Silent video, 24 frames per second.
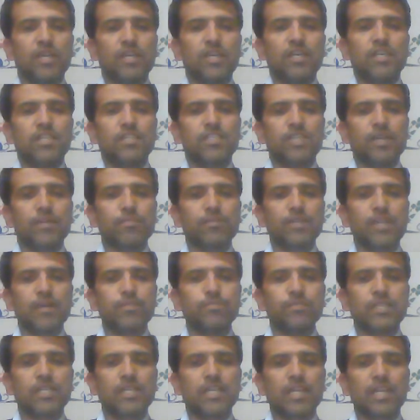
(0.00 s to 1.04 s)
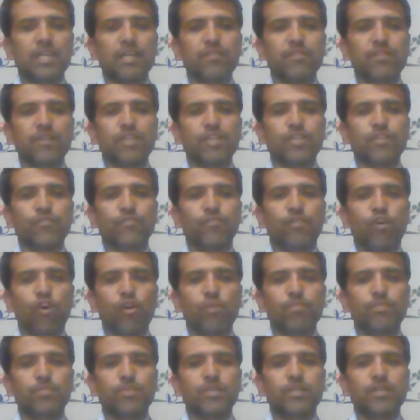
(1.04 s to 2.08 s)
Sometimes a clever,
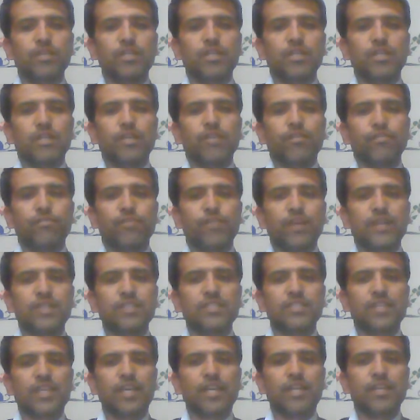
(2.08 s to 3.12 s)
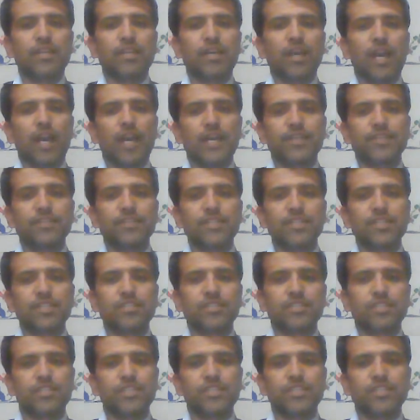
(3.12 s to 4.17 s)
informed face can
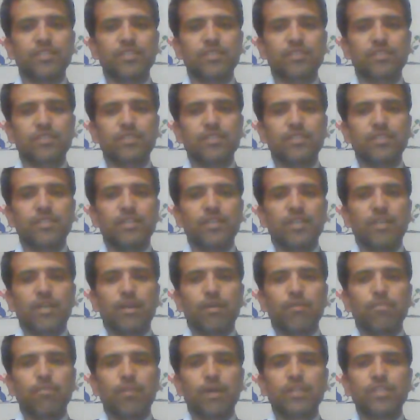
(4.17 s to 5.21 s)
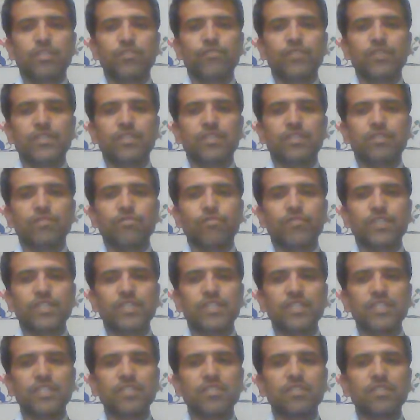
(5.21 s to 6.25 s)
attract readers, but
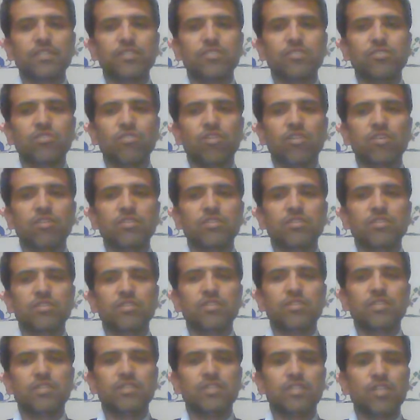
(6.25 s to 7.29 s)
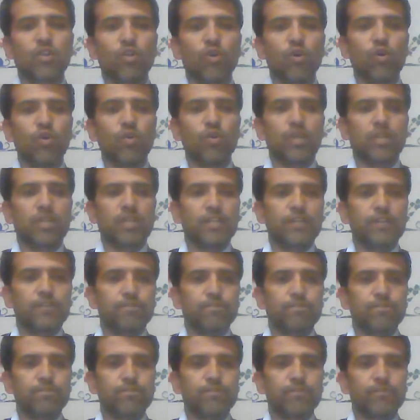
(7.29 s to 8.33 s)
witness is not the goal.
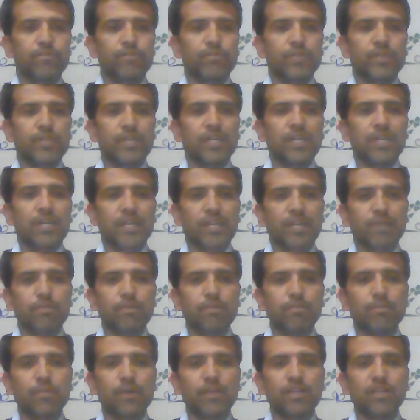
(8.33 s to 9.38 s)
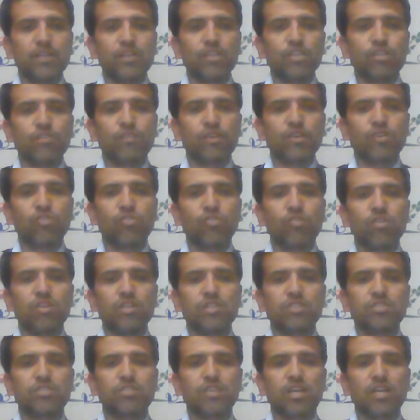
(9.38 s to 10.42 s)
Remember, your goal
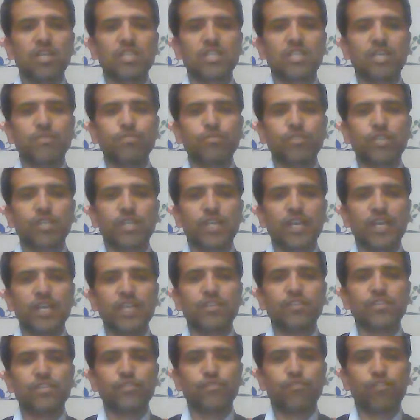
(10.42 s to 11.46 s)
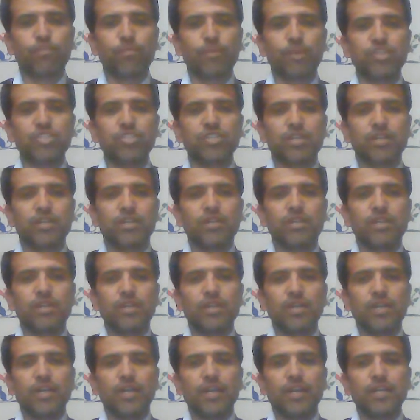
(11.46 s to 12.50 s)
is not to communicate information.
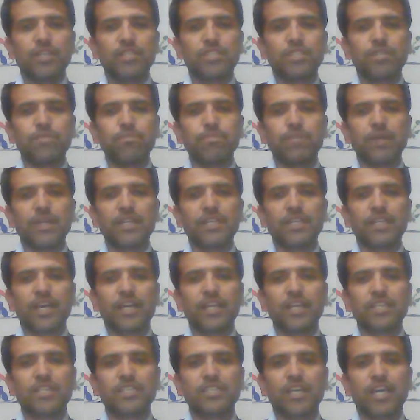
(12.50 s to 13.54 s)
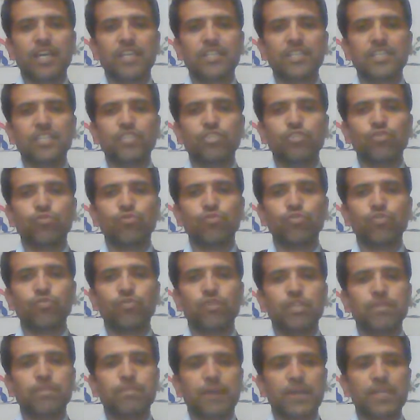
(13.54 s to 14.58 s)
A simple, direct title is
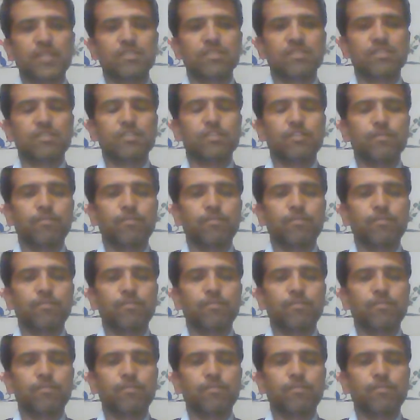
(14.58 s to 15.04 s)
usually best.